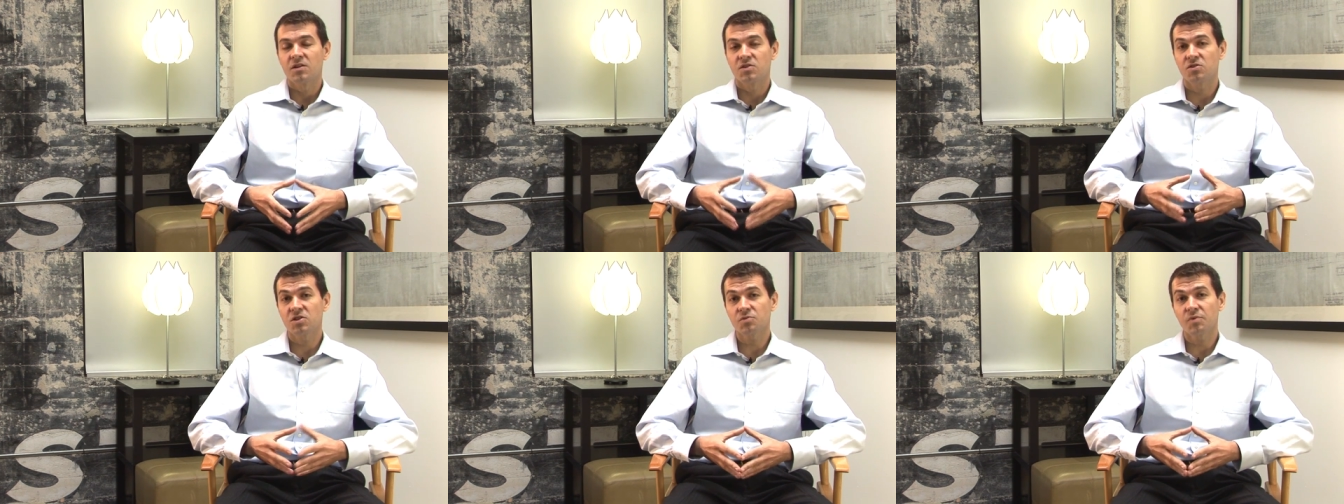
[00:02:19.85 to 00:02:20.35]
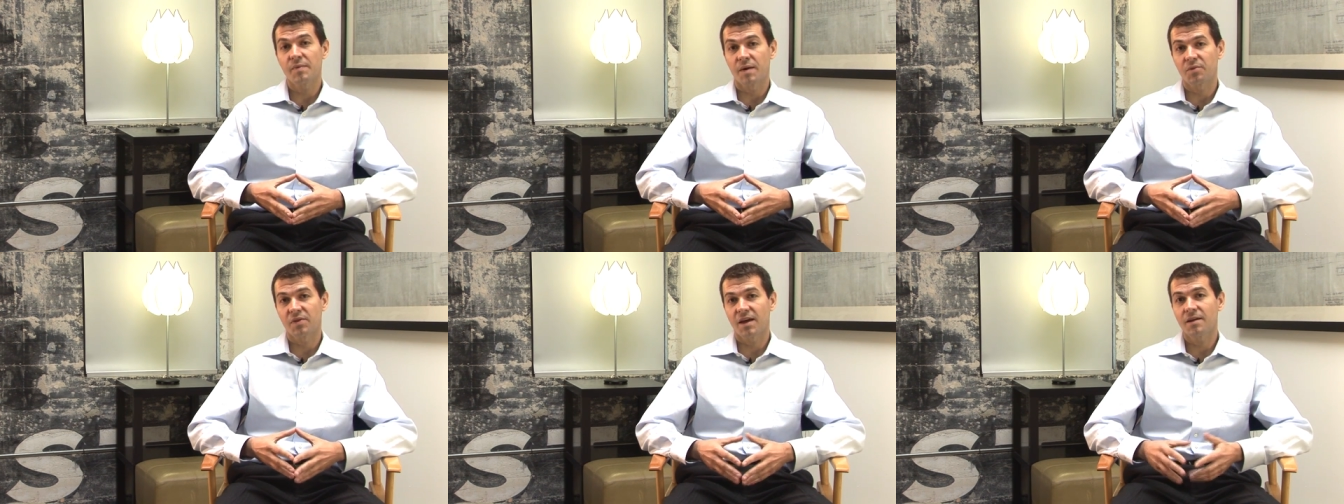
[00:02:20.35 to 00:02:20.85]
So just
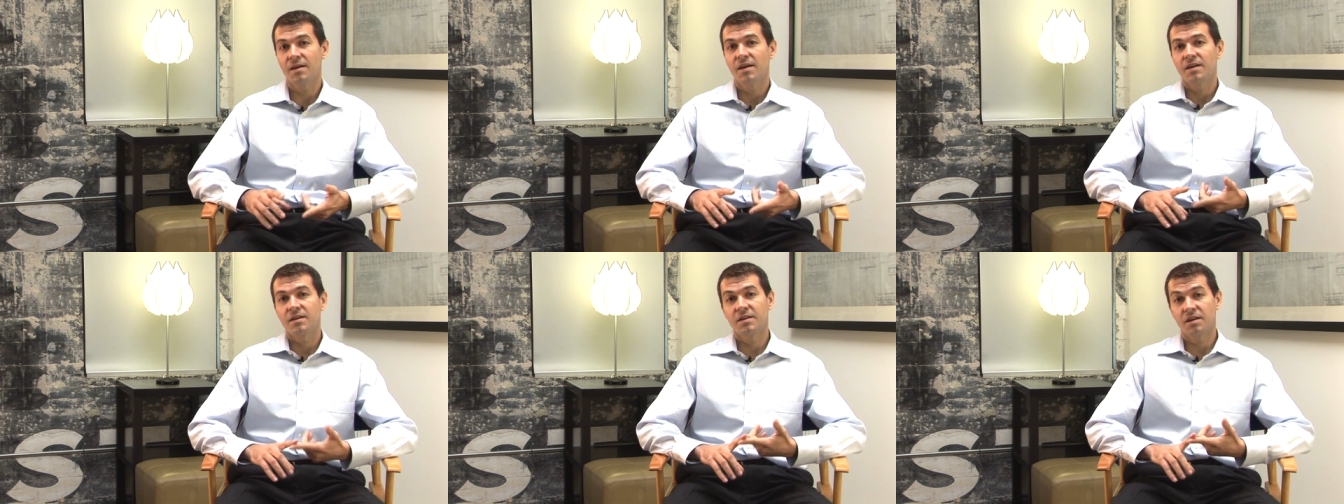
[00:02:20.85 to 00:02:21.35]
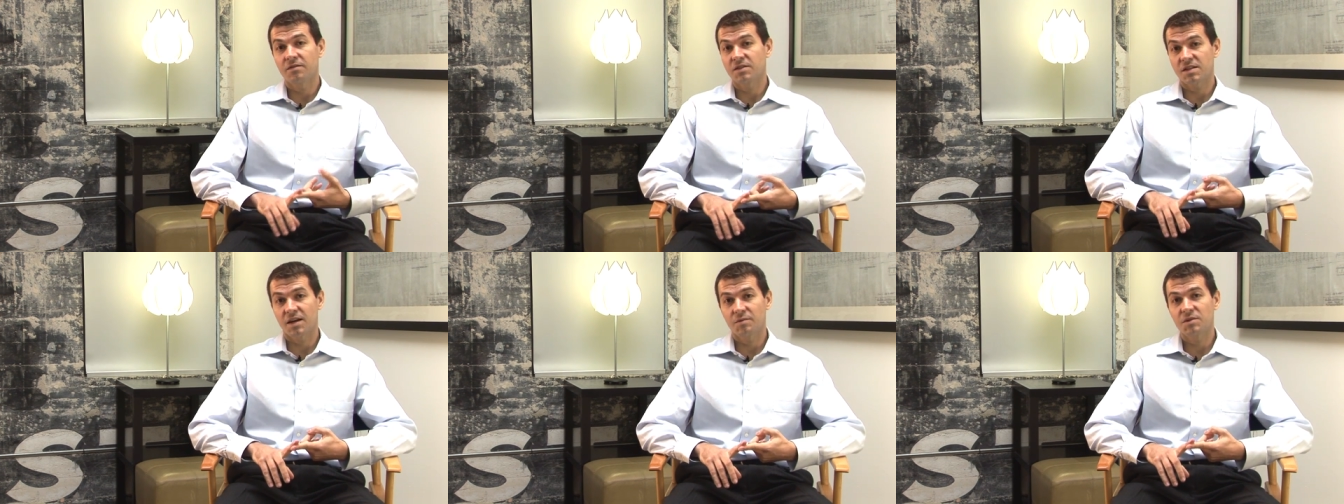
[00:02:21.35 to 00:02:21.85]
remember that. Give
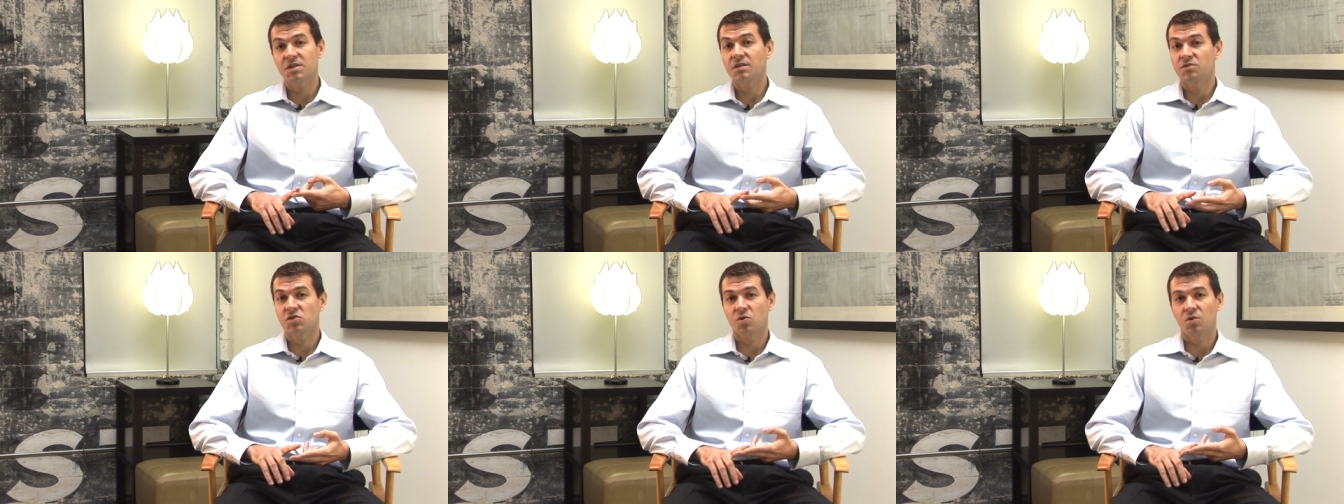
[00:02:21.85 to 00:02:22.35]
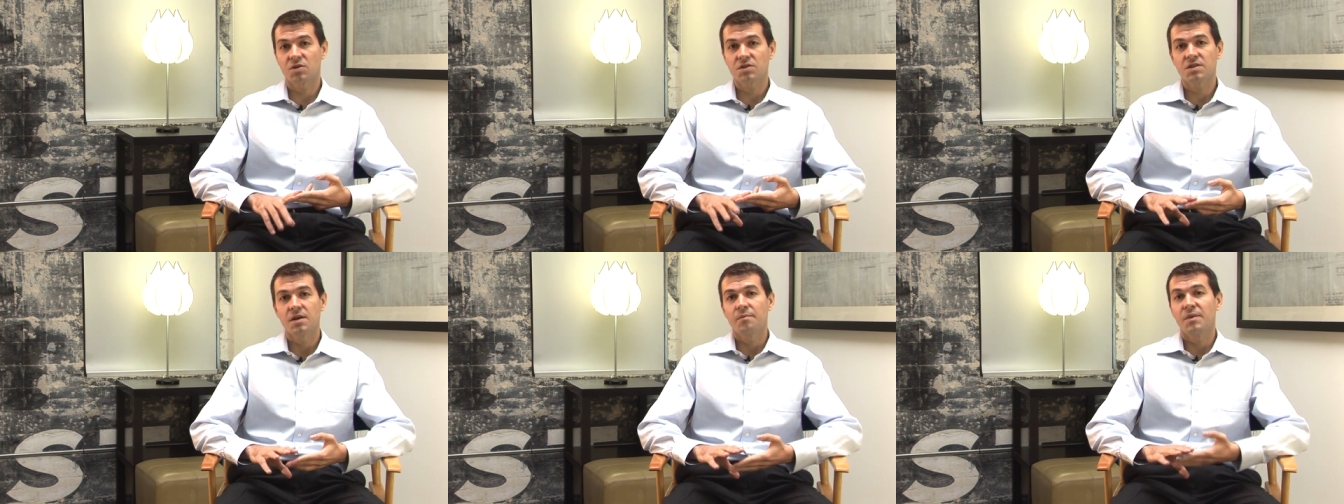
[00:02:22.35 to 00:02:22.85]
assignments, give
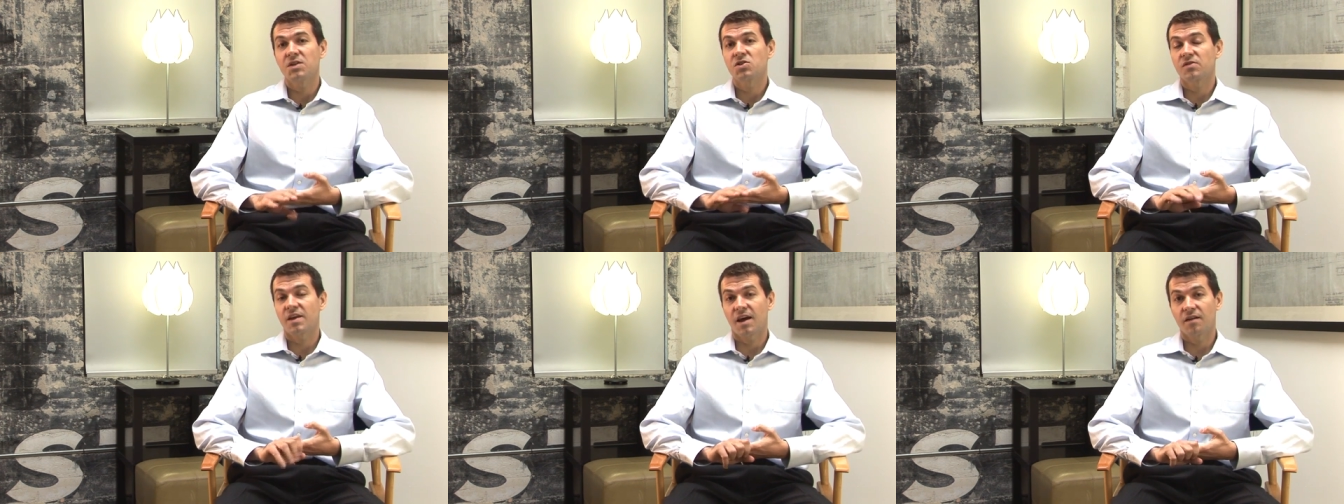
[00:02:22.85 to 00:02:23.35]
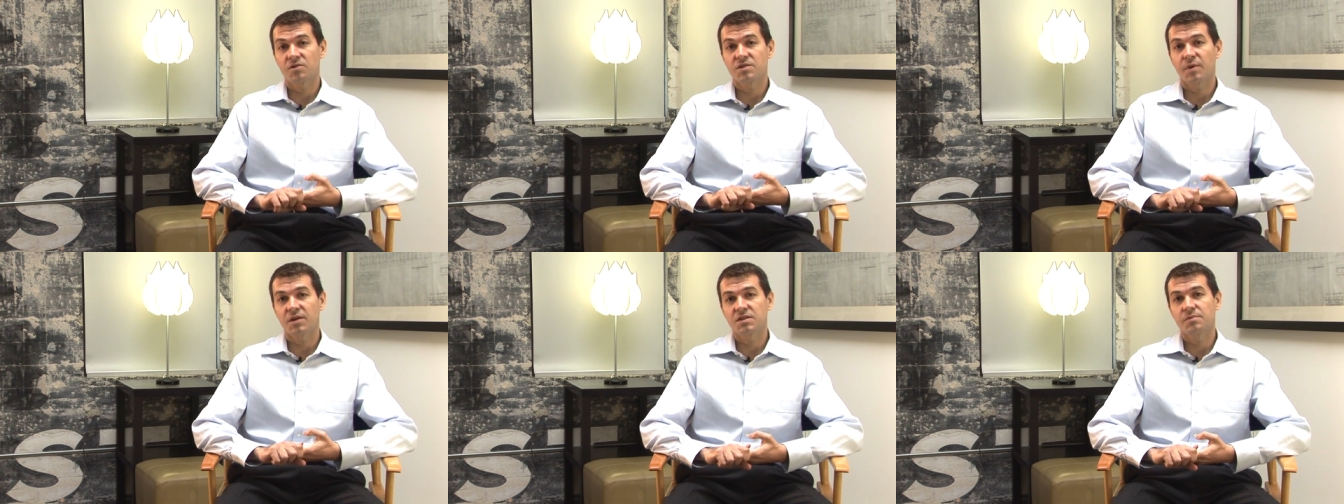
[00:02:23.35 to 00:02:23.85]
chores, make sure they have
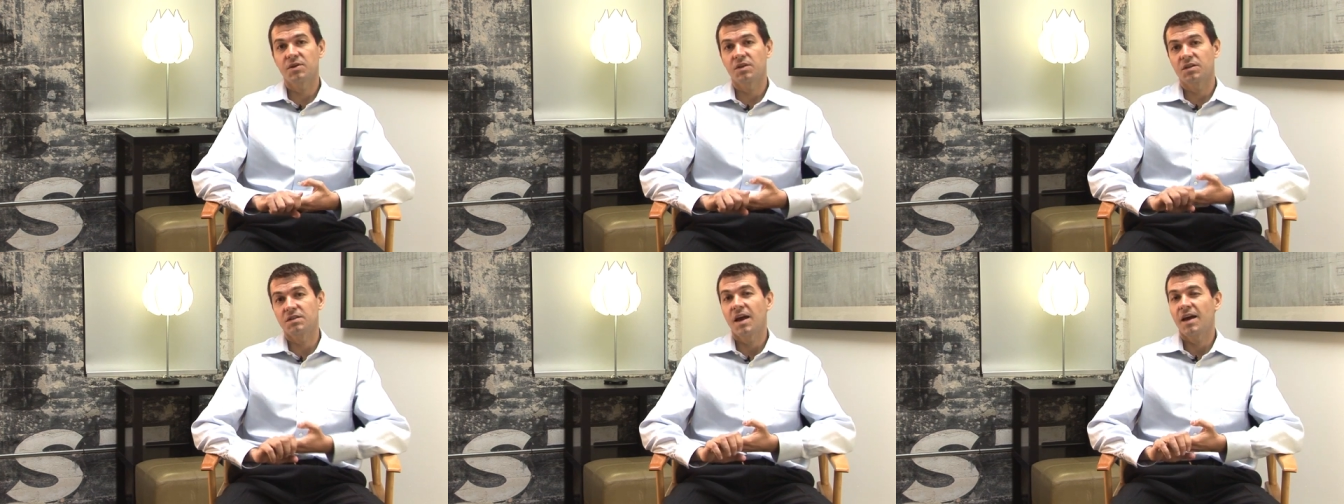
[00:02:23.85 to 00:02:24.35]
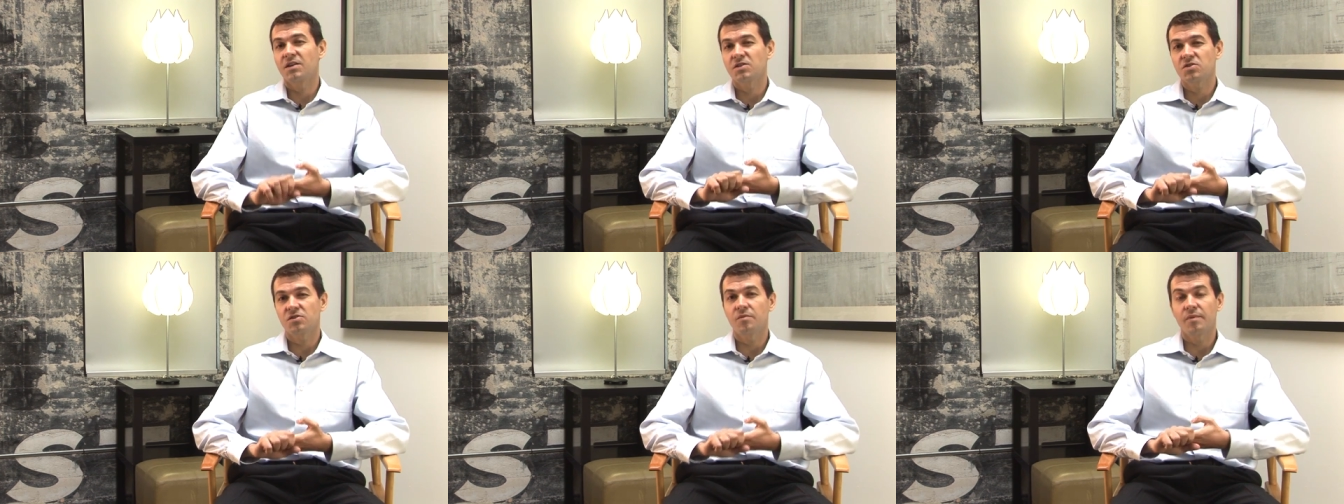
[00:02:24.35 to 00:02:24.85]
responsibility and a
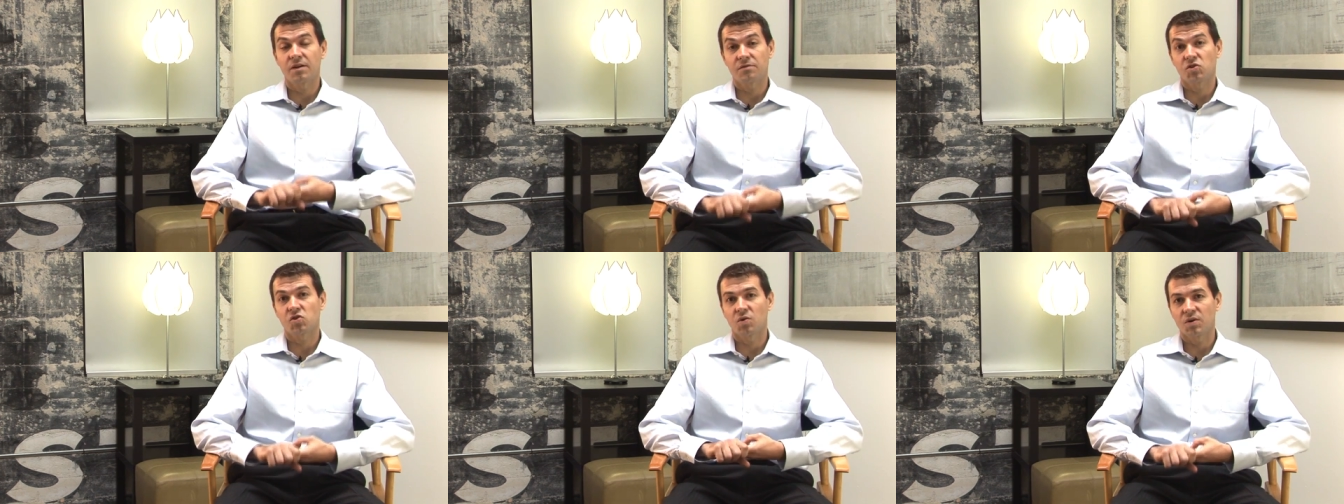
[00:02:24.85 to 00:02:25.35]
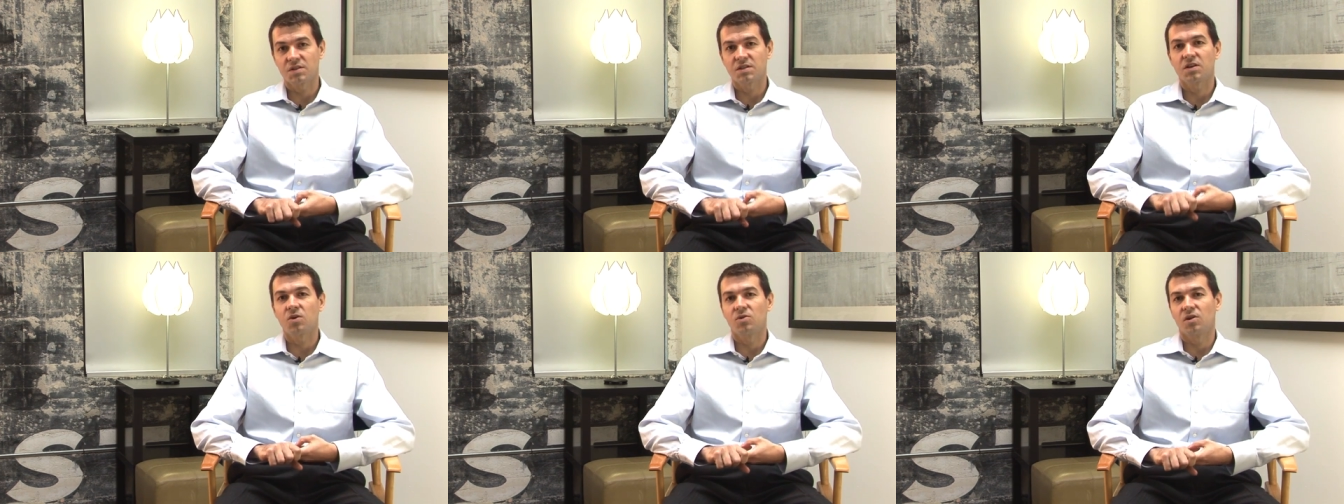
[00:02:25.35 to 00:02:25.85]
certain amount of choice
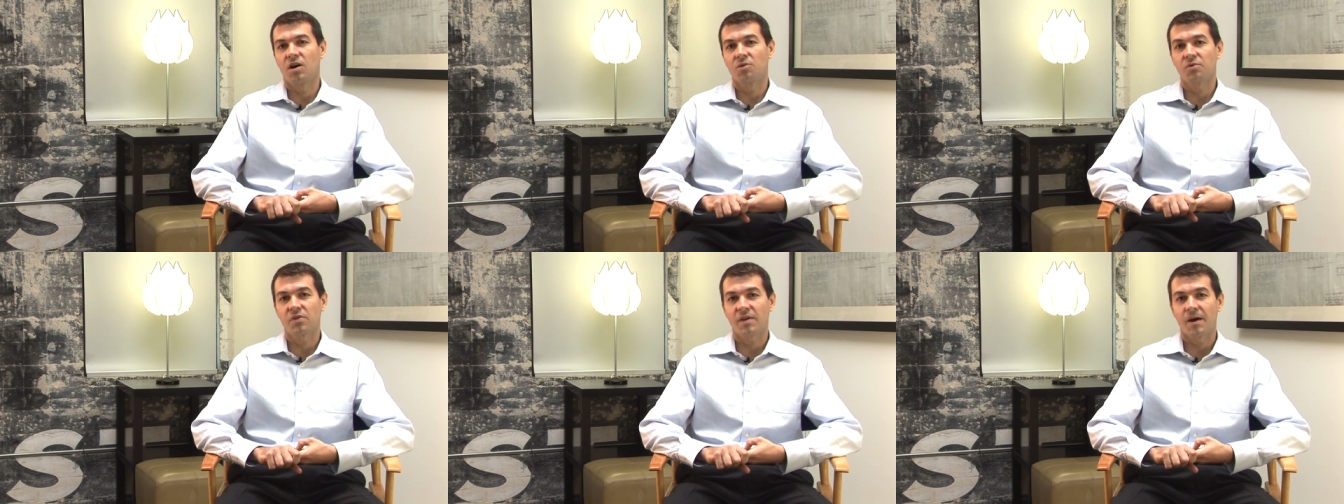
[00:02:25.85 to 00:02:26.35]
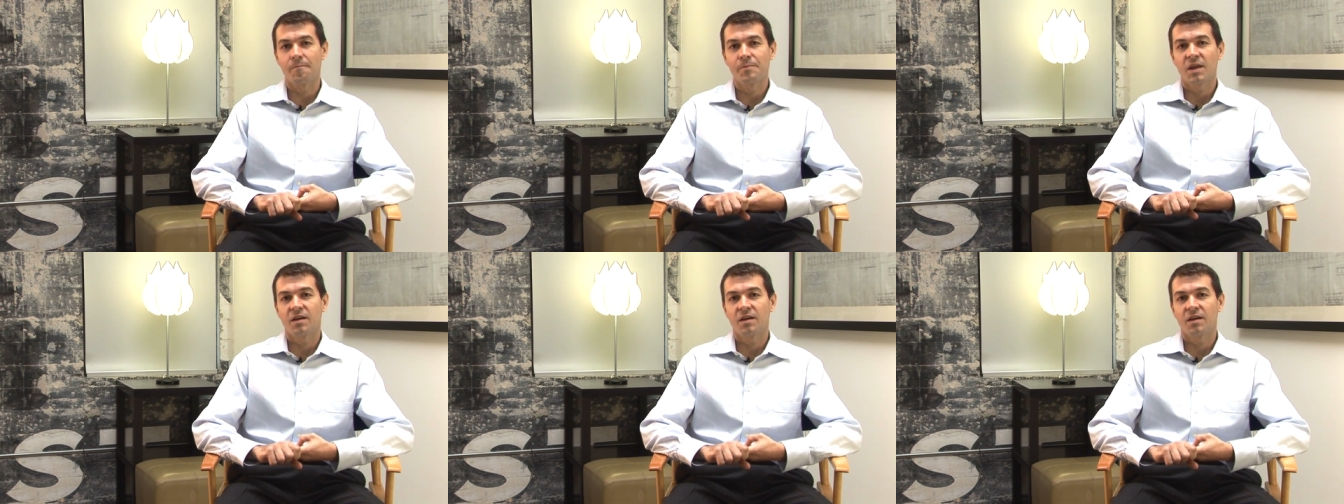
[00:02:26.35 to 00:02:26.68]
to go along with that.